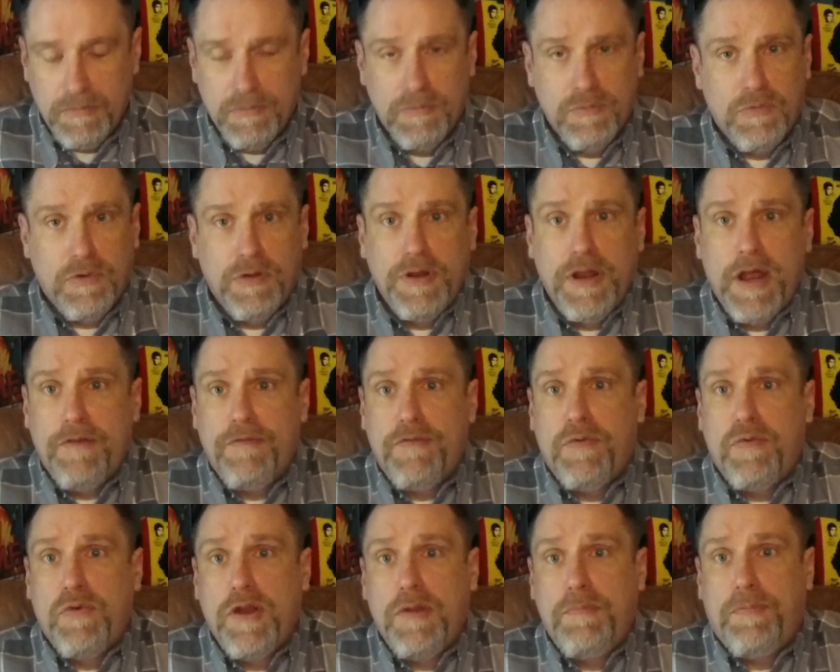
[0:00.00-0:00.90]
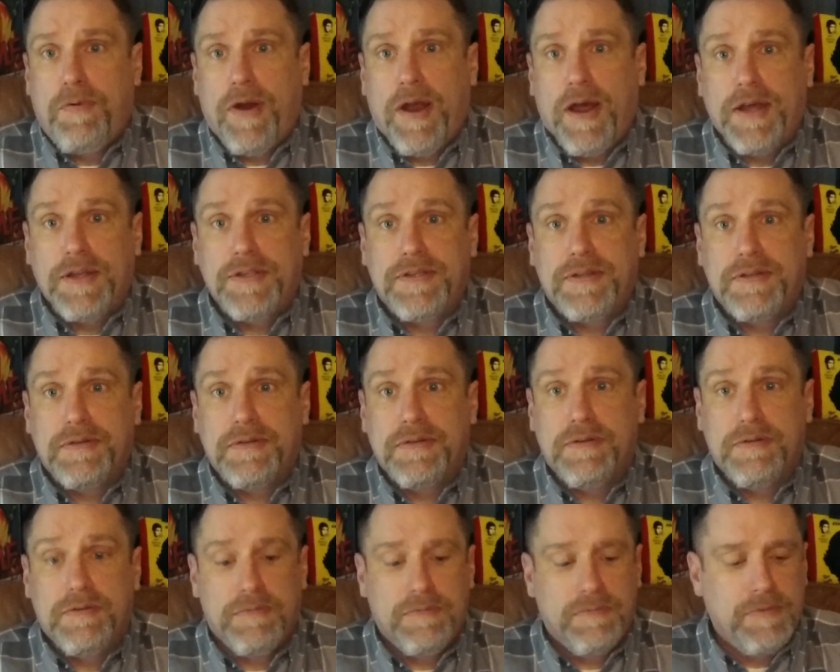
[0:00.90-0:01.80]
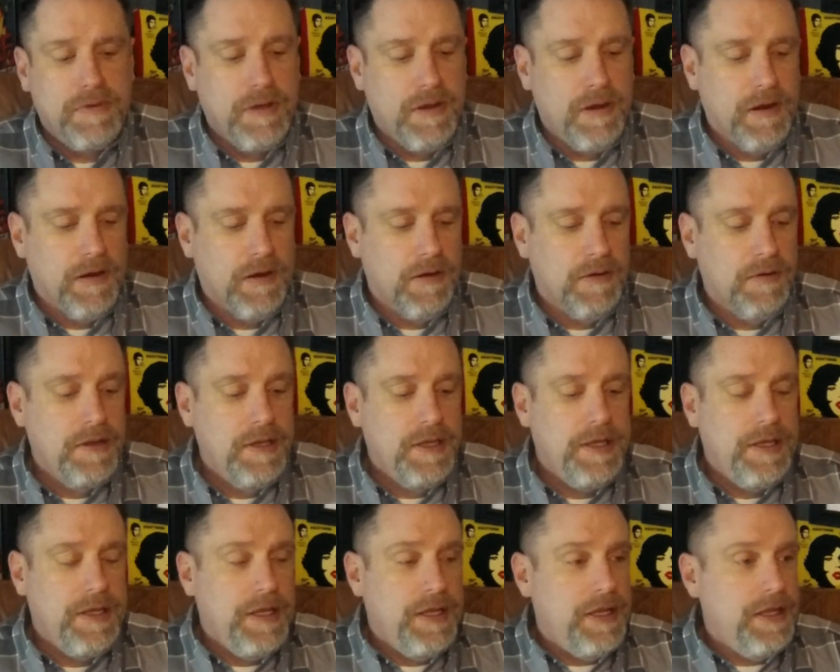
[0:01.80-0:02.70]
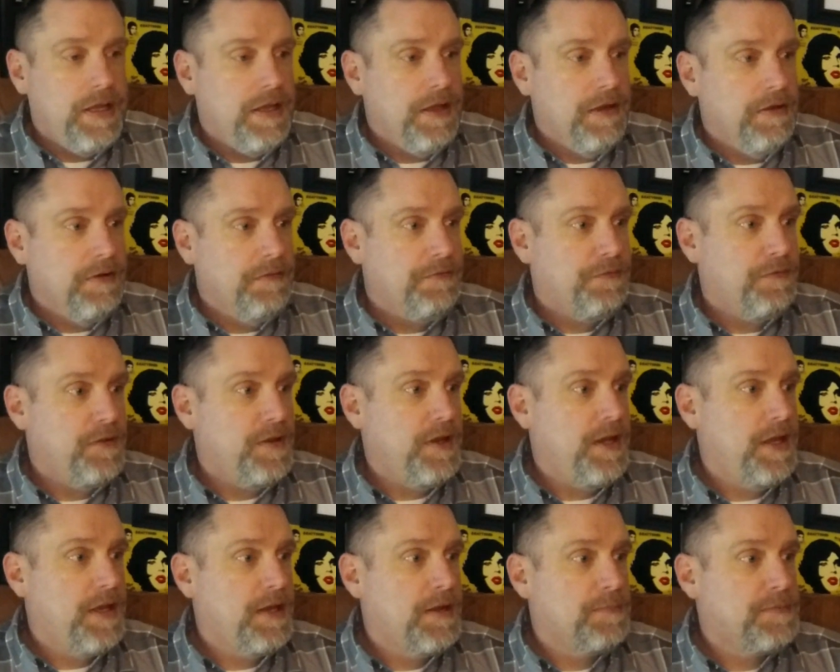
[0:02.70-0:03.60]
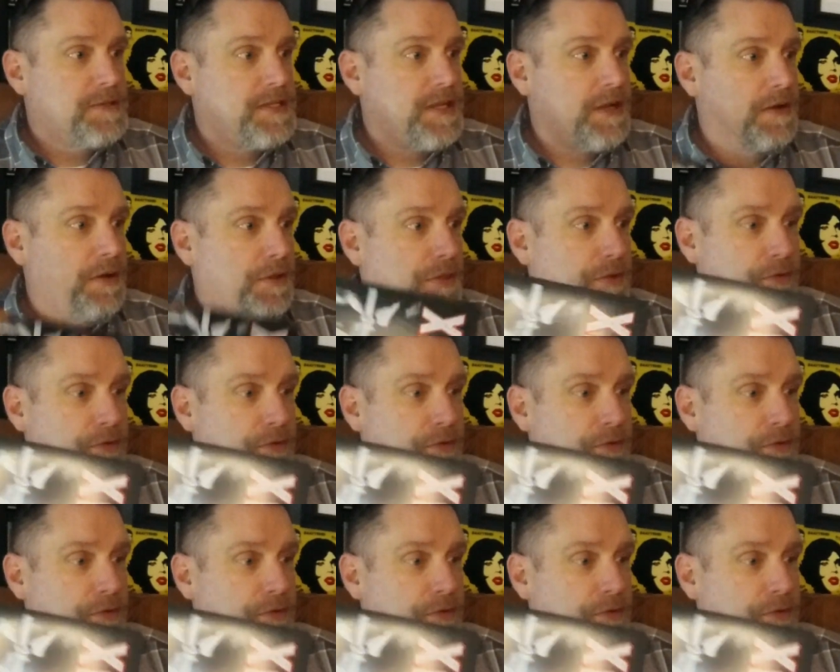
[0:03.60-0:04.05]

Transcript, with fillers: we'll never repress. You know, if we end up selling